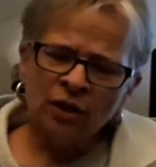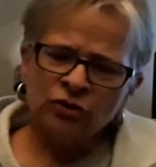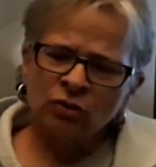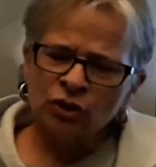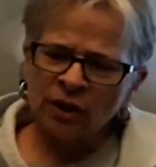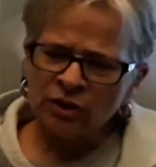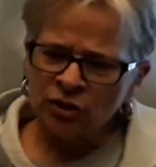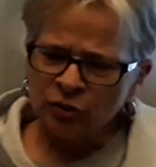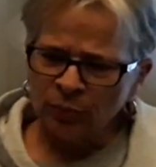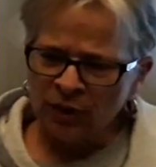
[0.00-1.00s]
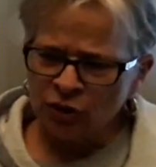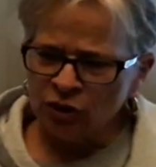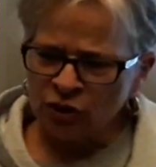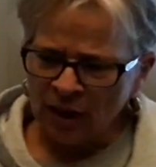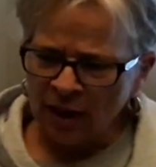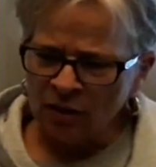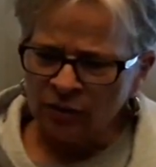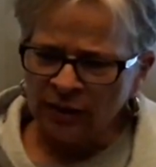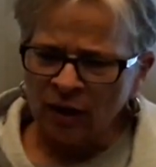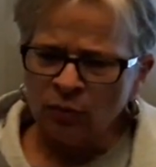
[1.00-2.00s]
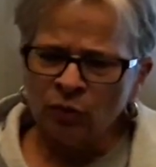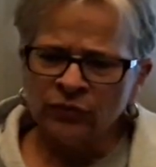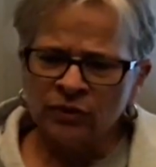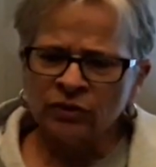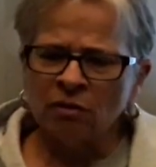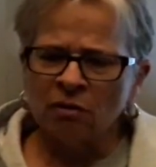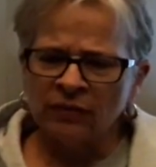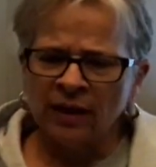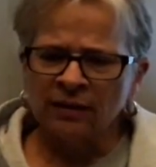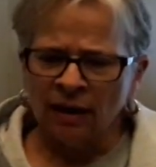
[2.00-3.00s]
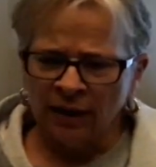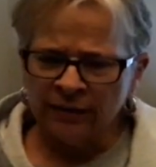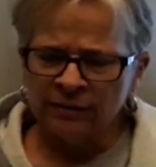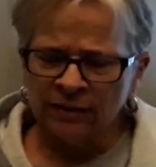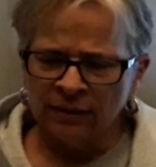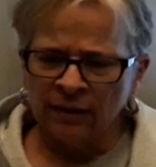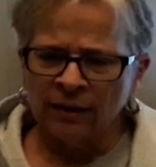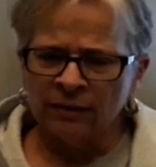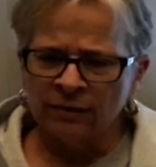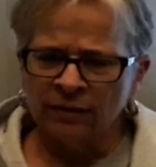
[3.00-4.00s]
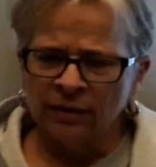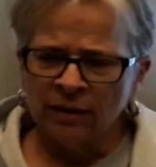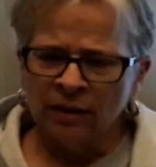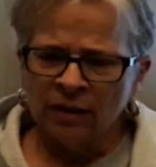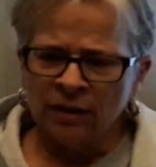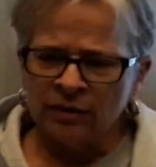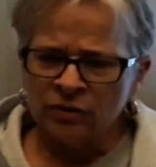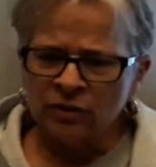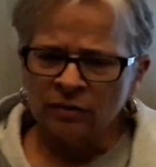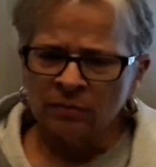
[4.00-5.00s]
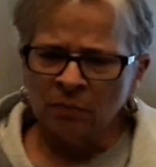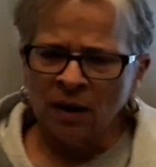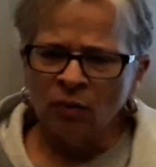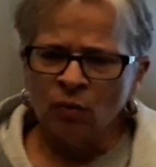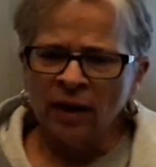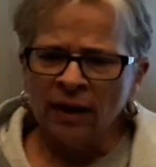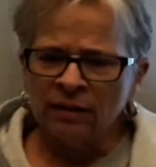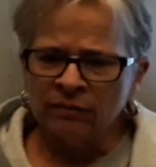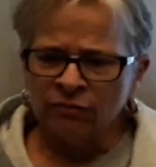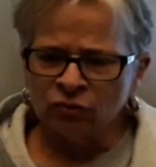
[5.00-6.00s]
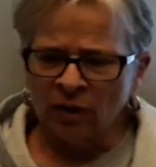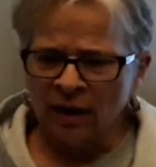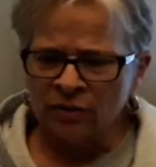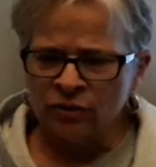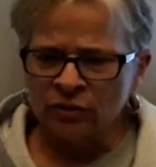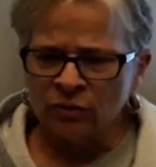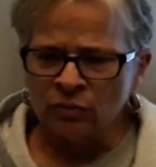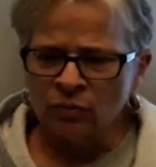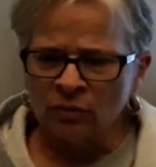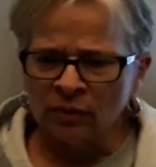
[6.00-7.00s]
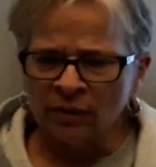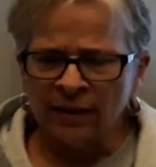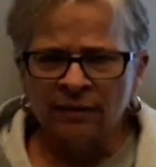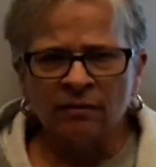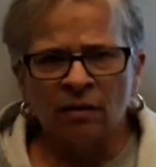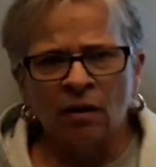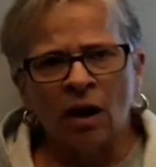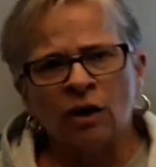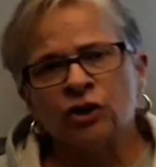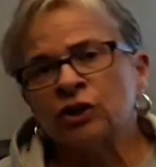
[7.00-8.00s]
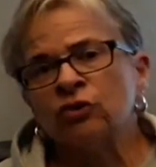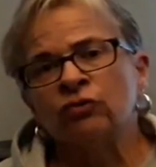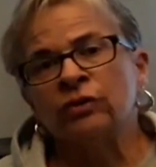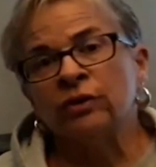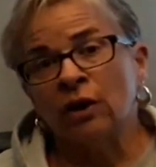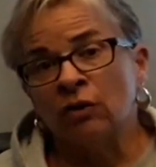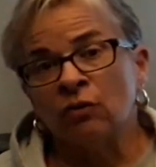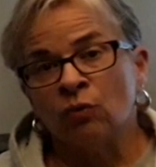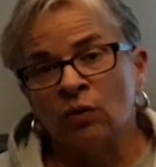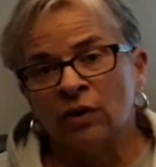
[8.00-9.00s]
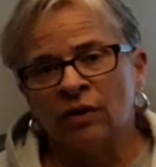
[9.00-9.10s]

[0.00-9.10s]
So I changed it to precious child, and I wrote this song that night. And it's my way of trying to let our children know